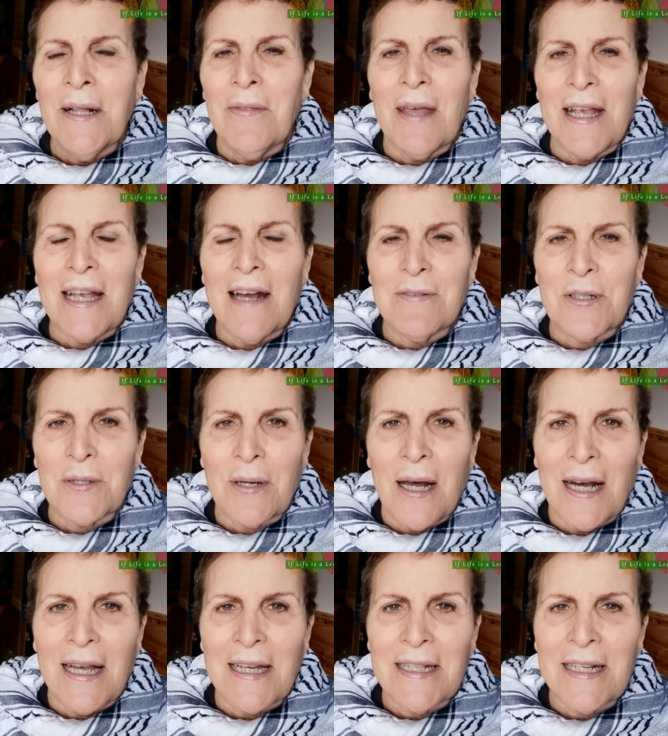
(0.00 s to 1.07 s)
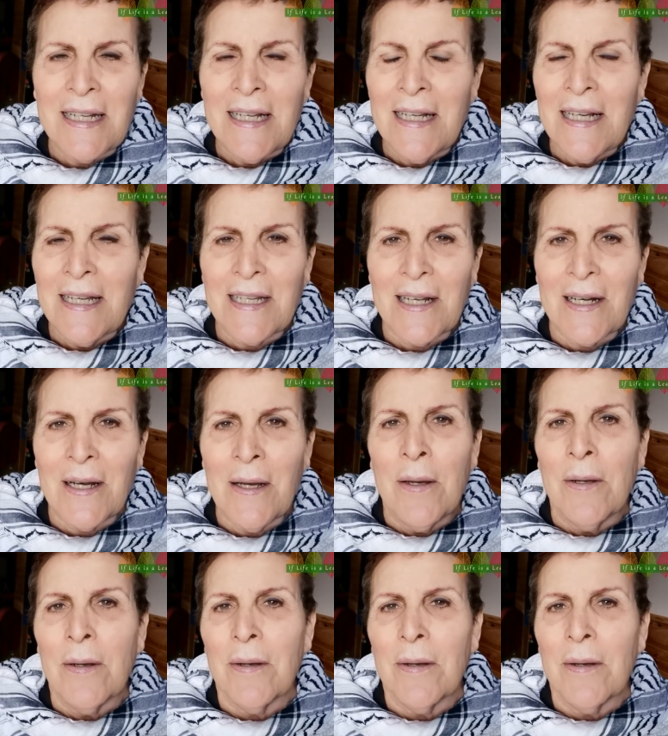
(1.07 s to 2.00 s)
They have tried, you know,